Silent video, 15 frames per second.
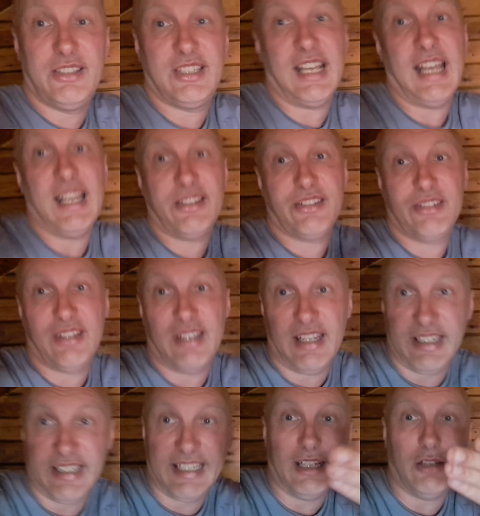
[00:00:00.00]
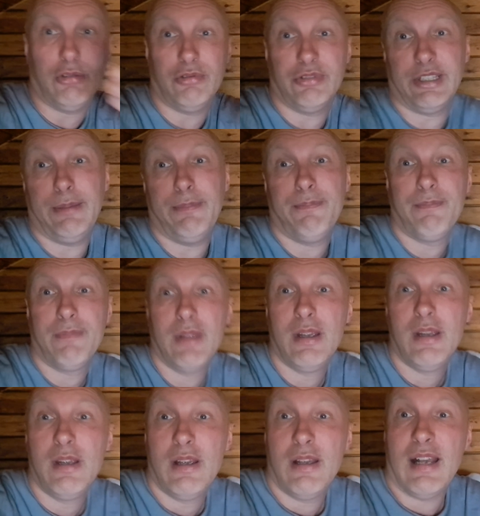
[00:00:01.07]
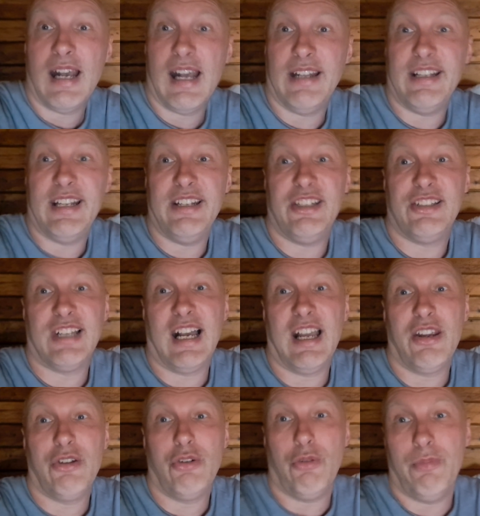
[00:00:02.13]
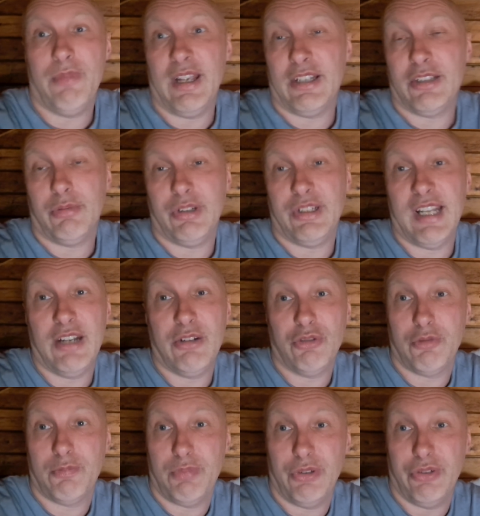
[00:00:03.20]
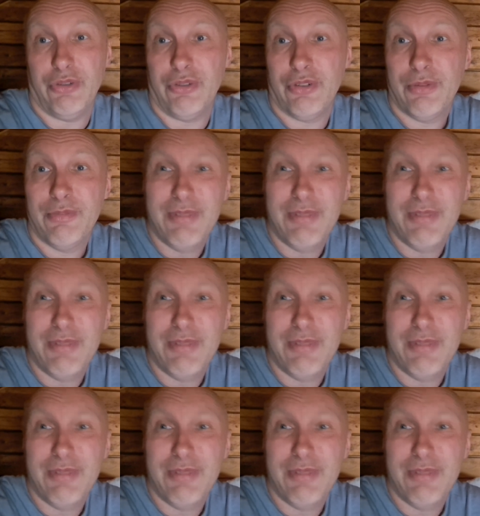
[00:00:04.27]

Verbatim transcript: chest and kills him. And then they tie her up next to a dead husband.